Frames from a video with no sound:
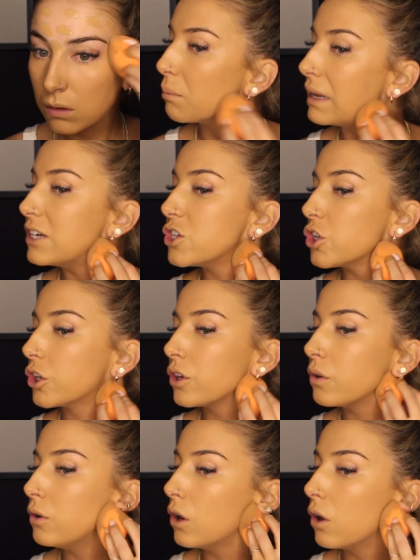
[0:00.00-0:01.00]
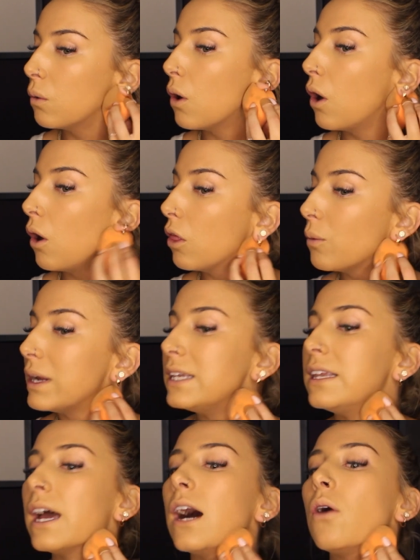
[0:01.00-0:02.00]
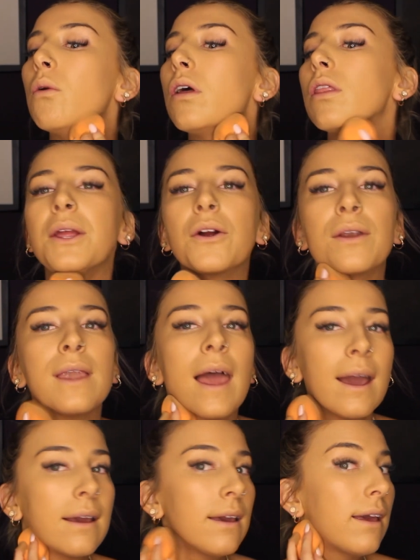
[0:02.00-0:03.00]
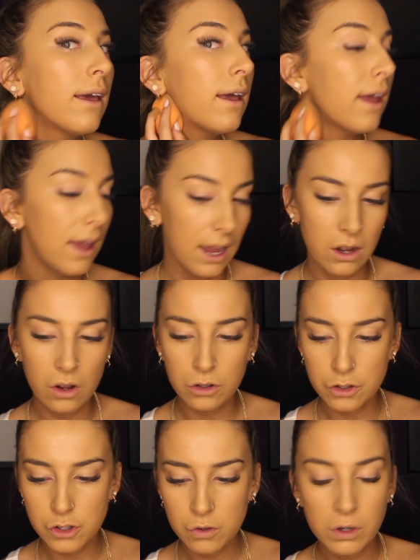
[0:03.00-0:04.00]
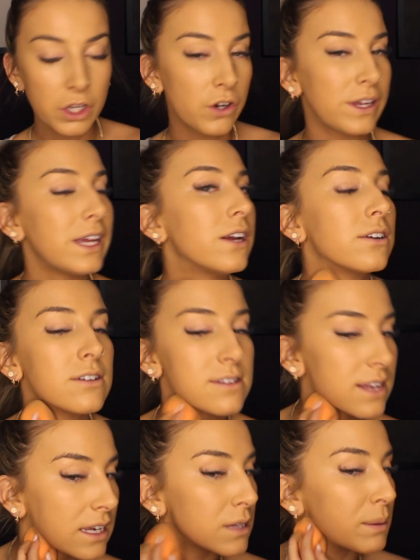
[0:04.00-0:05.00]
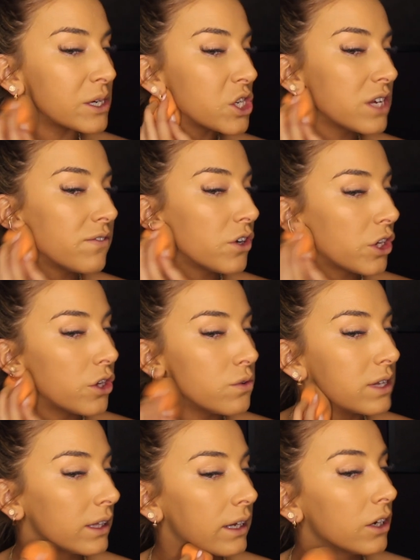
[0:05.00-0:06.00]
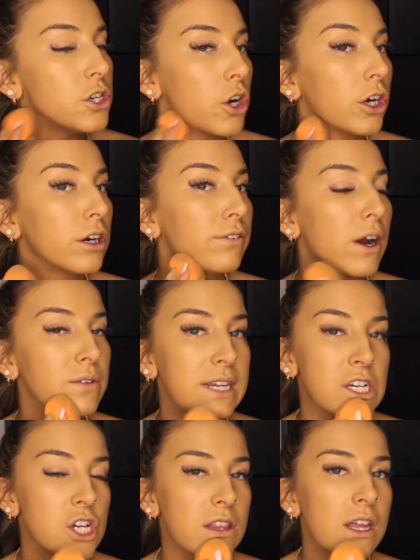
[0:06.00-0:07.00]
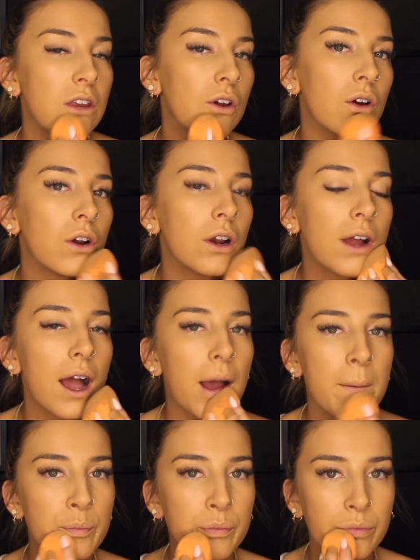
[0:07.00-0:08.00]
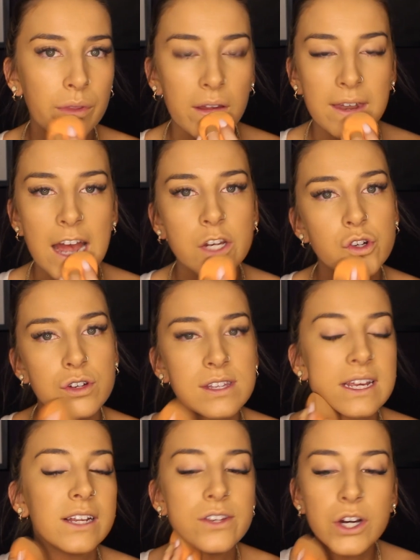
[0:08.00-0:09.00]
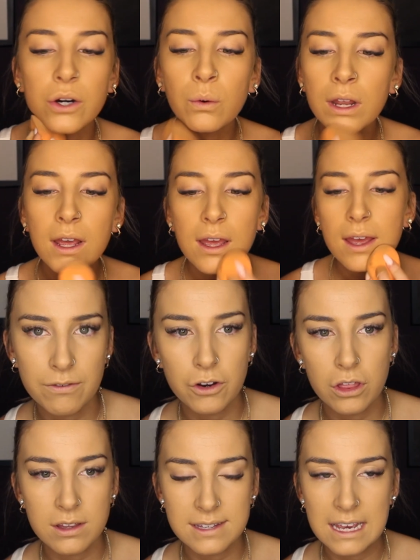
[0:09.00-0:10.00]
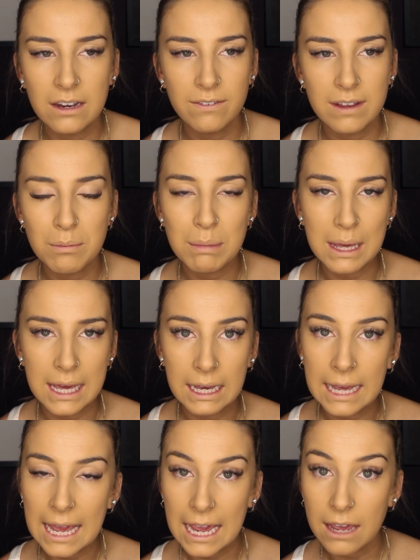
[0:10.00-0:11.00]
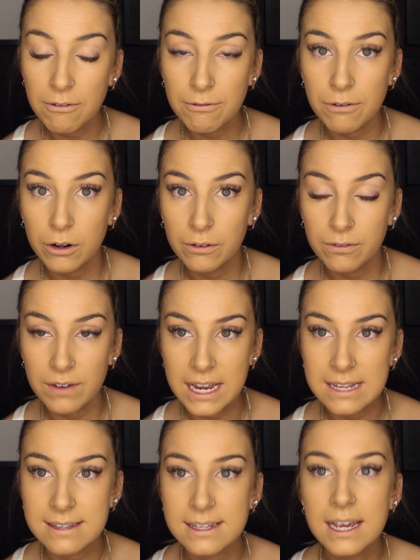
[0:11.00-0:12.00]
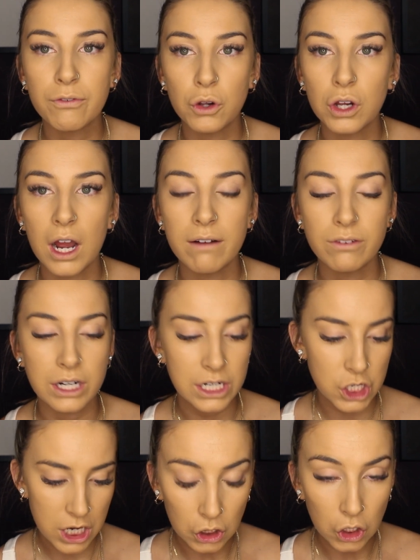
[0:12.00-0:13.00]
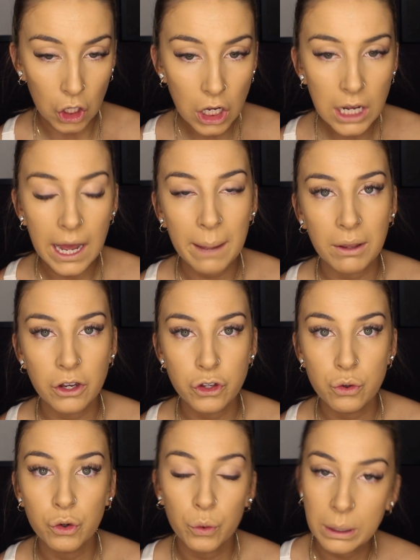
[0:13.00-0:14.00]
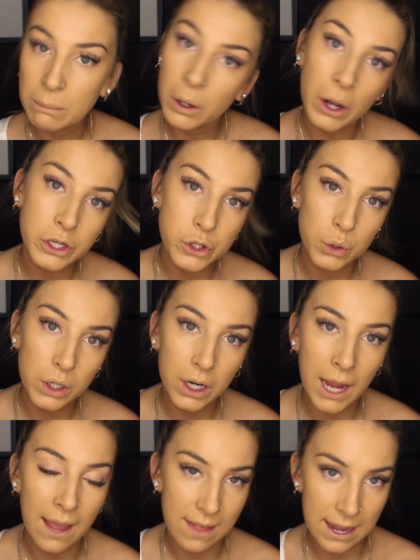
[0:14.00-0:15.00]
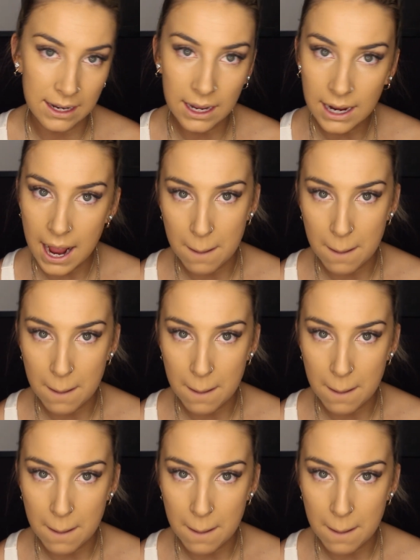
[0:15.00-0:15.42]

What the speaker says: make sure you go all the way down your neck and also on your ears, like especially if you're using like a darker foundation than your natural skin tone. For the sake of it being a full face, full coverage look, I'm going to do cream contour and then